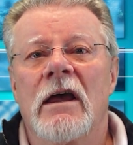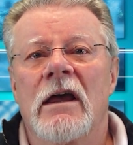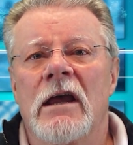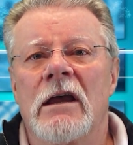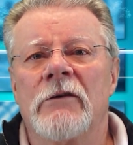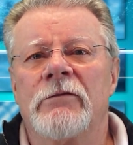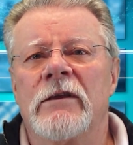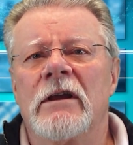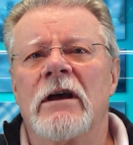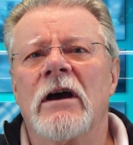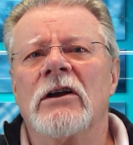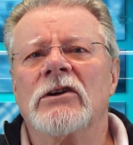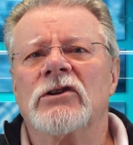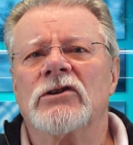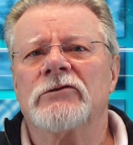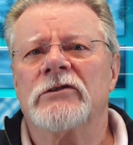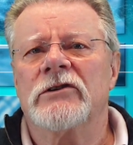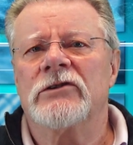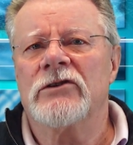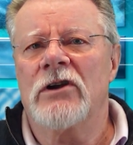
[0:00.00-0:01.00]
If the
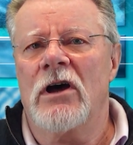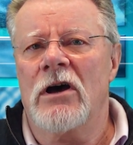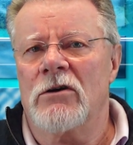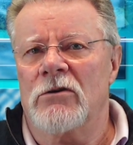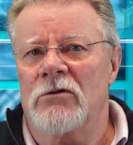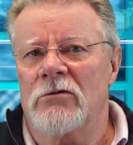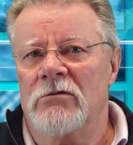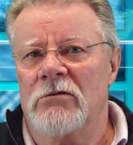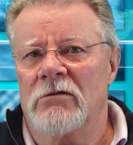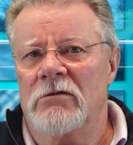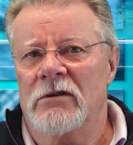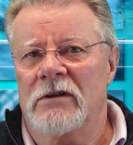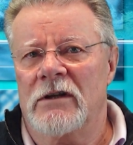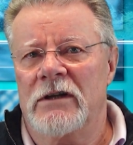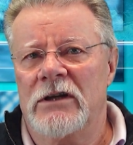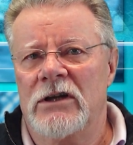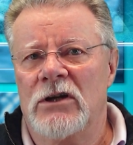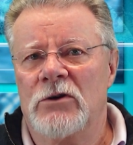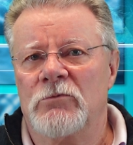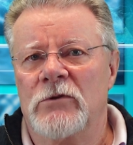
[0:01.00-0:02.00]
answer is no,
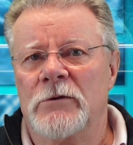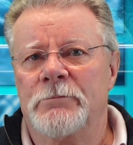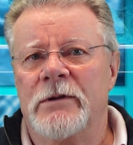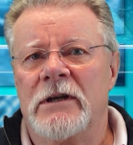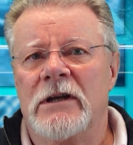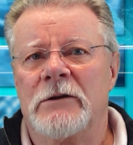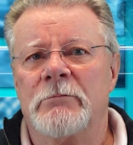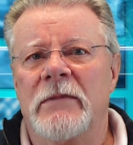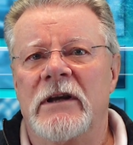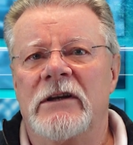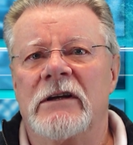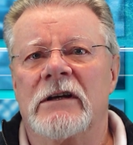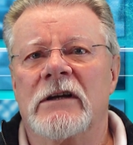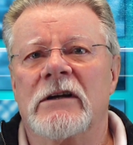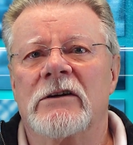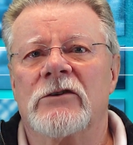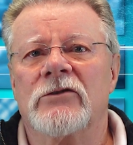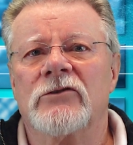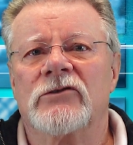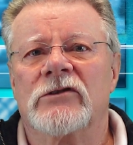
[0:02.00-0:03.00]
then you would be
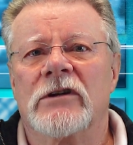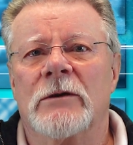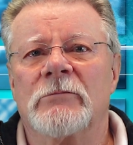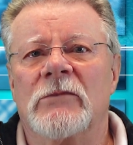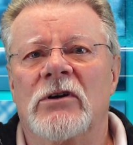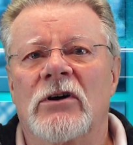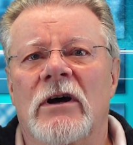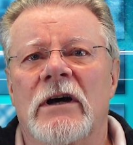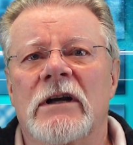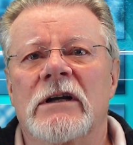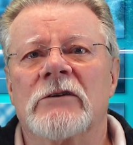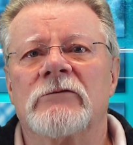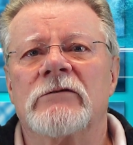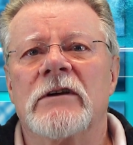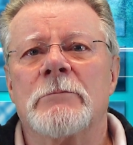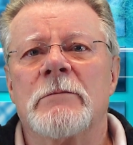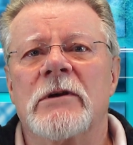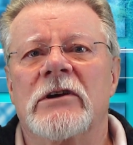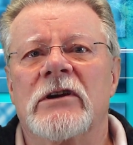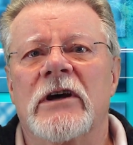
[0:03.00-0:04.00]
admitting to some kind of
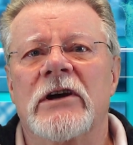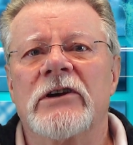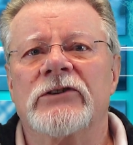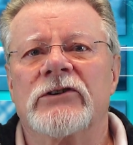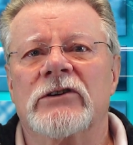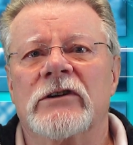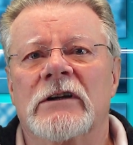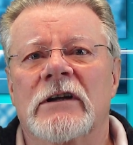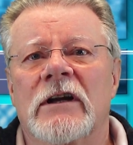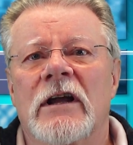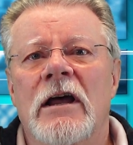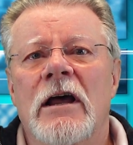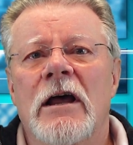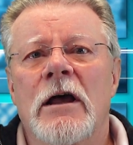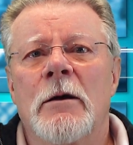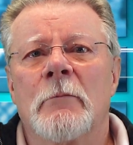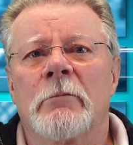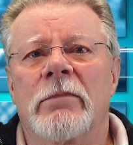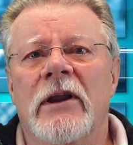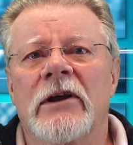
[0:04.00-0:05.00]
limitation
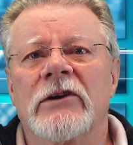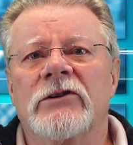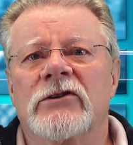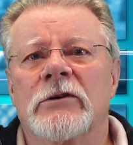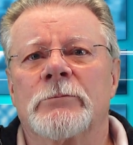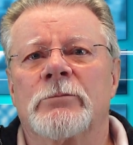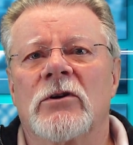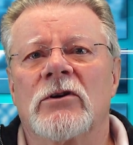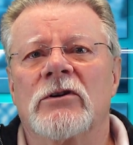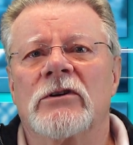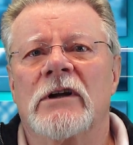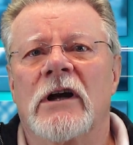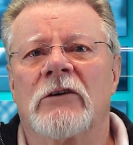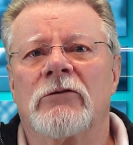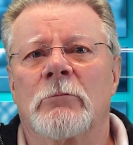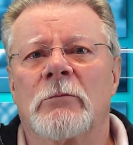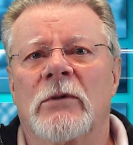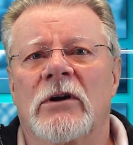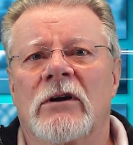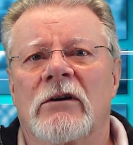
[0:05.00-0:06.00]
placed upon
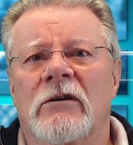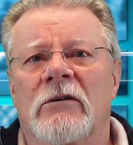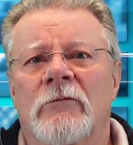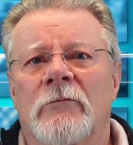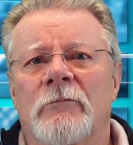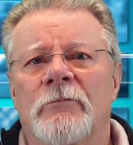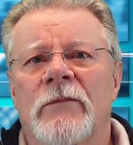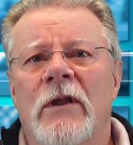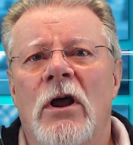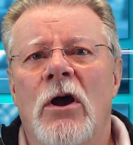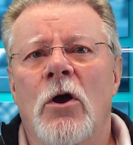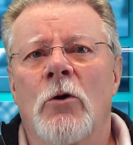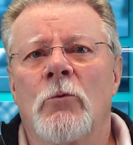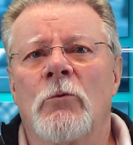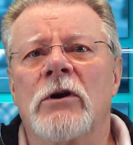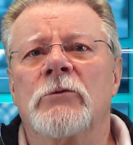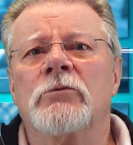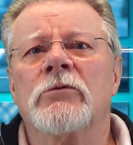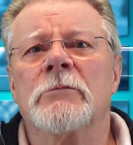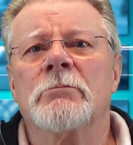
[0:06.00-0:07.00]
government,
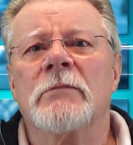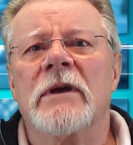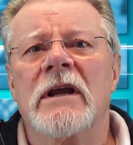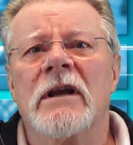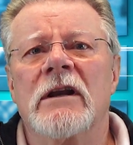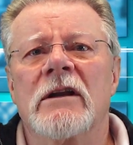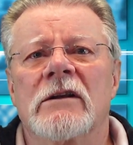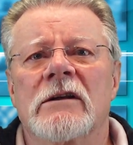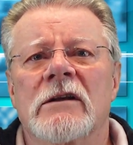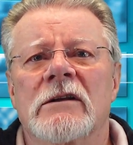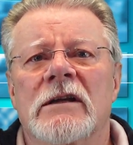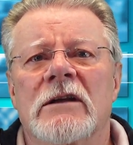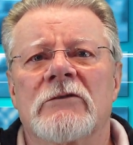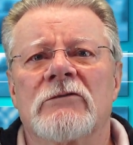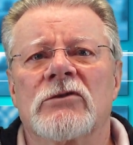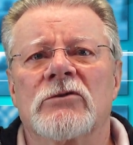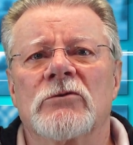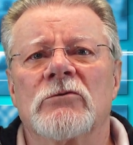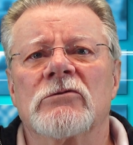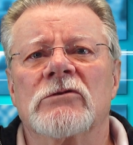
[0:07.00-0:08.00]
which would mean that
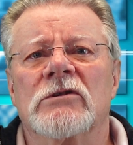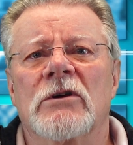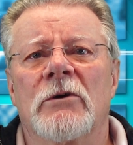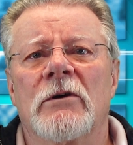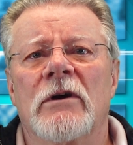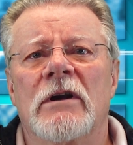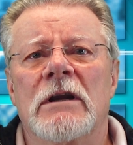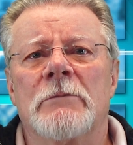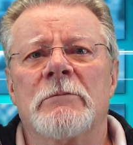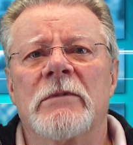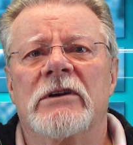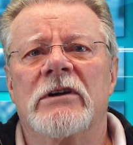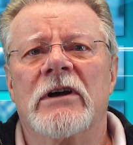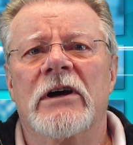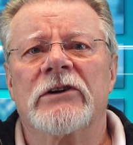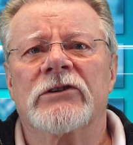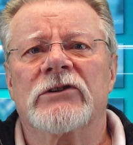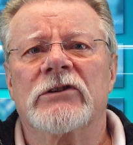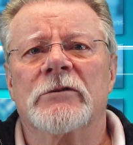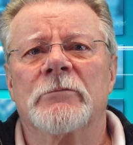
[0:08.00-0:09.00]
there is also a
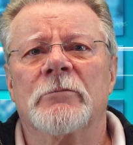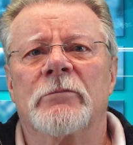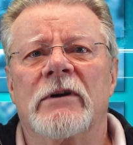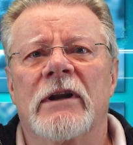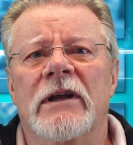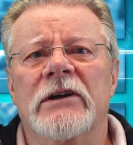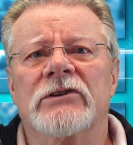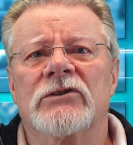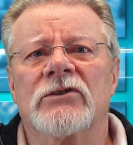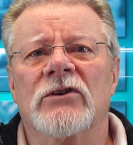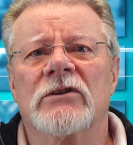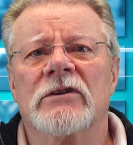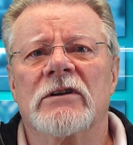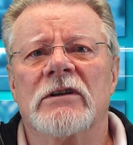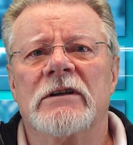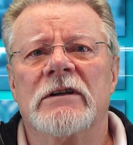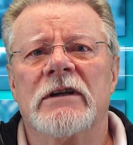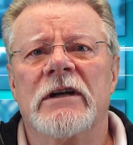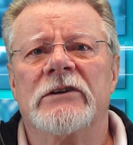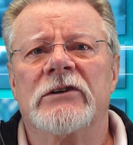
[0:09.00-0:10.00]
limitation placed on the
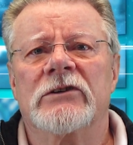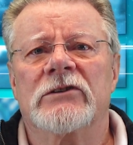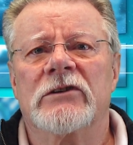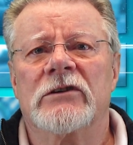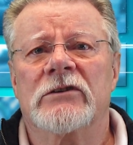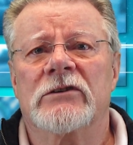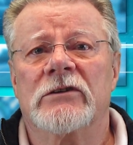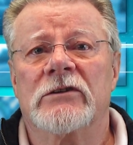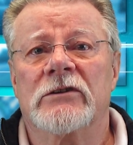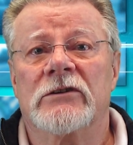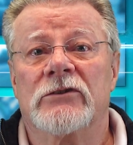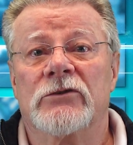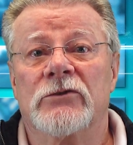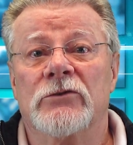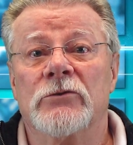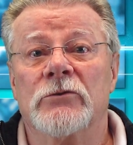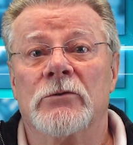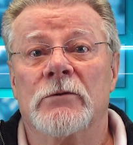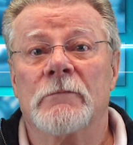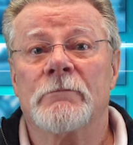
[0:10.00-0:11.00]
legislature
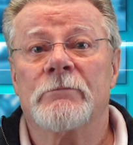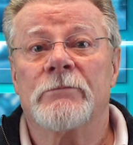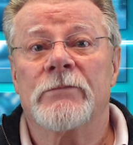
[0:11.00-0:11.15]
too.